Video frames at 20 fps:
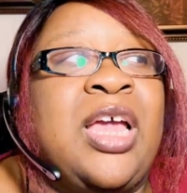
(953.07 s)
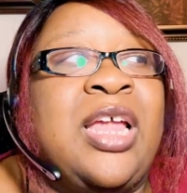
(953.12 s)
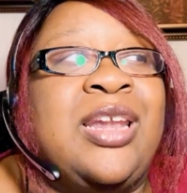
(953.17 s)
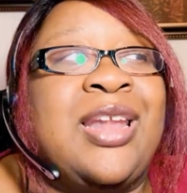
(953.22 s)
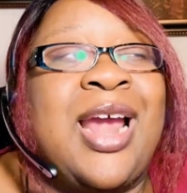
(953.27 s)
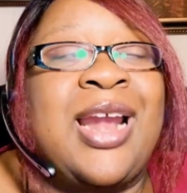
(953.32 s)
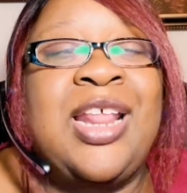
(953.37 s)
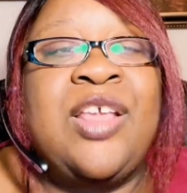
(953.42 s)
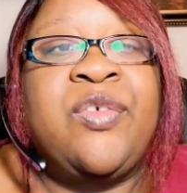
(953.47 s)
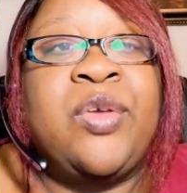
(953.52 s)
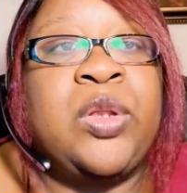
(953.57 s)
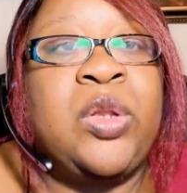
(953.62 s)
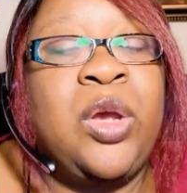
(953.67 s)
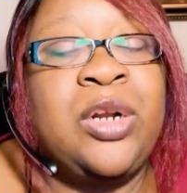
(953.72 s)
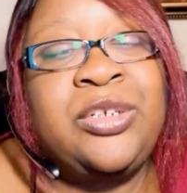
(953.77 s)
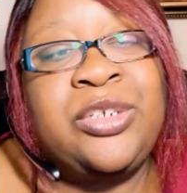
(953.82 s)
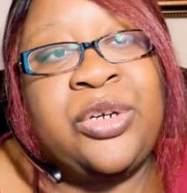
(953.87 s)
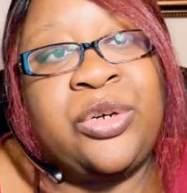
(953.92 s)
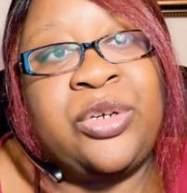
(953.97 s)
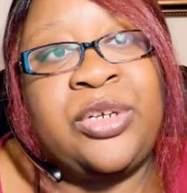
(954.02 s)
not even
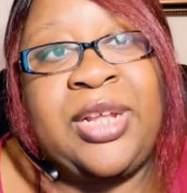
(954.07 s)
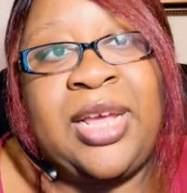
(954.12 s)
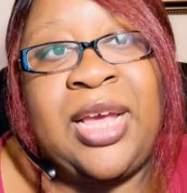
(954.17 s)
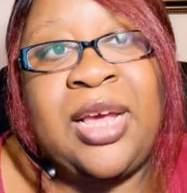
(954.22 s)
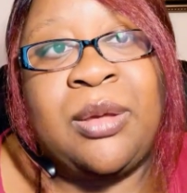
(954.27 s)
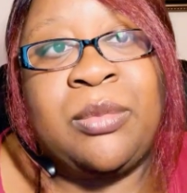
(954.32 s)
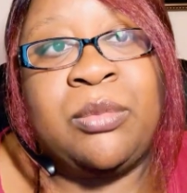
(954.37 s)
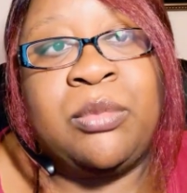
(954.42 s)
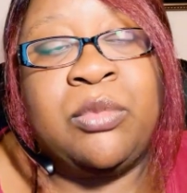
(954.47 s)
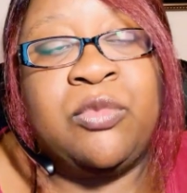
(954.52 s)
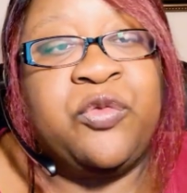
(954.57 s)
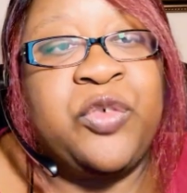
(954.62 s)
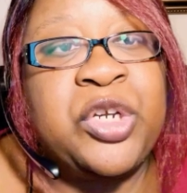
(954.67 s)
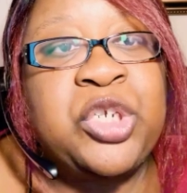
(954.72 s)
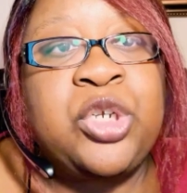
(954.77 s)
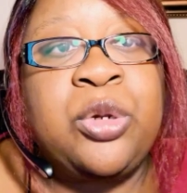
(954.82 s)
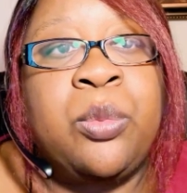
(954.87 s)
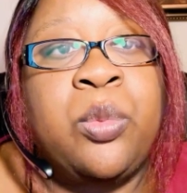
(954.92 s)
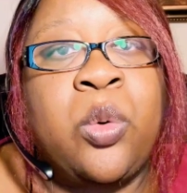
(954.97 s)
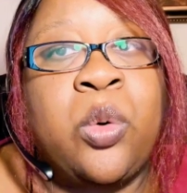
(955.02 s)
looked at her damn
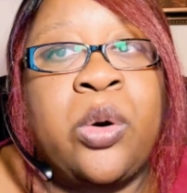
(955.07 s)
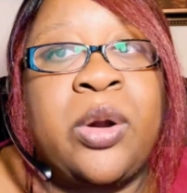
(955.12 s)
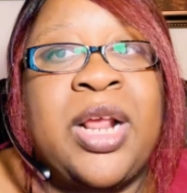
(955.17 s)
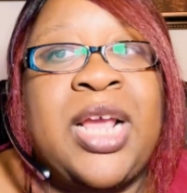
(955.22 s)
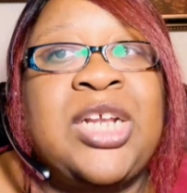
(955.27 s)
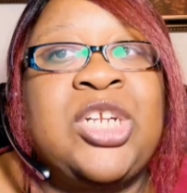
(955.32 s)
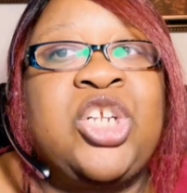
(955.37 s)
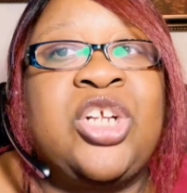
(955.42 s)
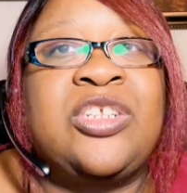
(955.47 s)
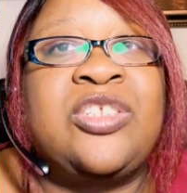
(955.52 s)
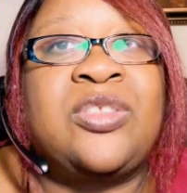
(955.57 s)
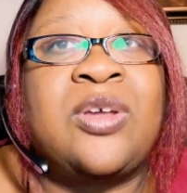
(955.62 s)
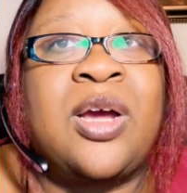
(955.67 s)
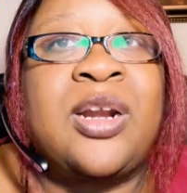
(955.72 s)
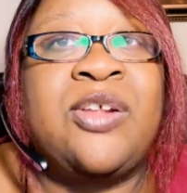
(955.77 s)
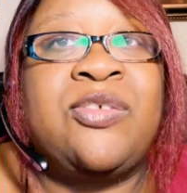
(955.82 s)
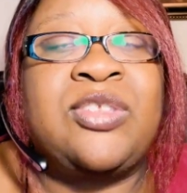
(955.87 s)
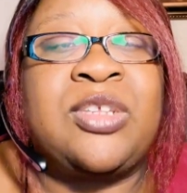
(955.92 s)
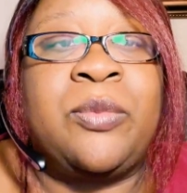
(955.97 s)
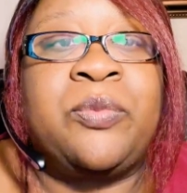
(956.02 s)
vision board and just
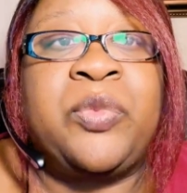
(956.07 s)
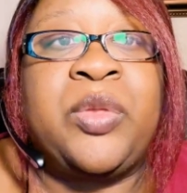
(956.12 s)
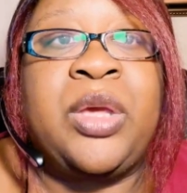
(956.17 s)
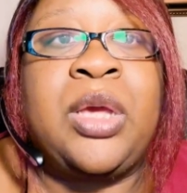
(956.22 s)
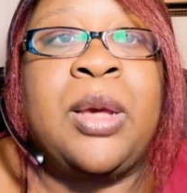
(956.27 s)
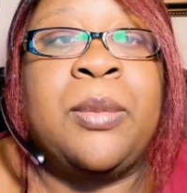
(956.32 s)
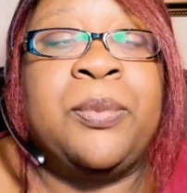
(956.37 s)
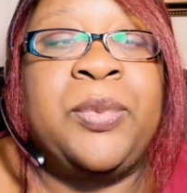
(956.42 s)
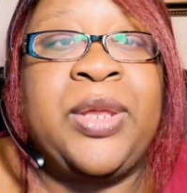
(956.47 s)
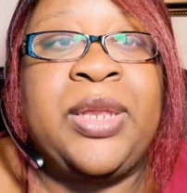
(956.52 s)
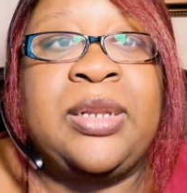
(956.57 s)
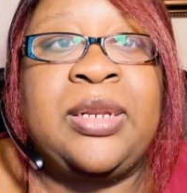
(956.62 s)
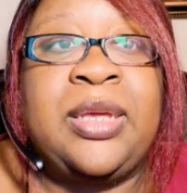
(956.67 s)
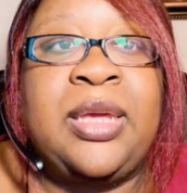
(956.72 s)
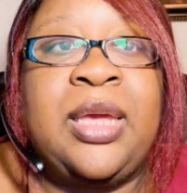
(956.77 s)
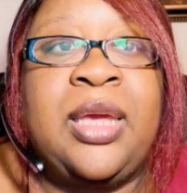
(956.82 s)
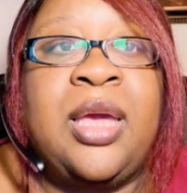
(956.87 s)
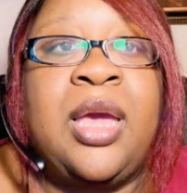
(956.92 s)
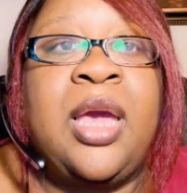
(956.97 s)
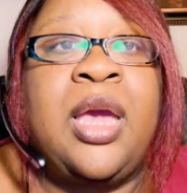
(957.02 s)
thought of something
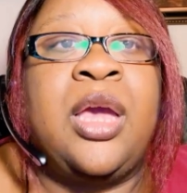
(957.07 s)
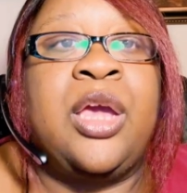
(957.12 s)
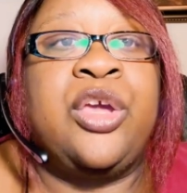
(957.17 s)
completely